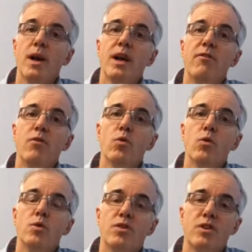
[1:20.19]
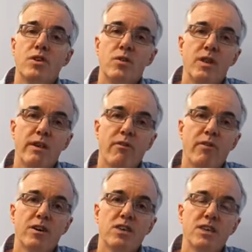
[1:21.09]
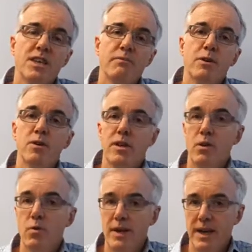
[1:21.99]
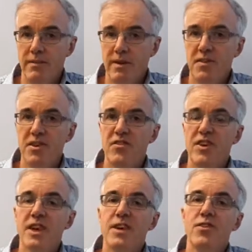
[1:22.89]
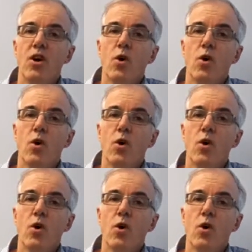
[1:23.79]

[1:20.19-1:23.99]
If you're doing the liver function test because they already have liver disease,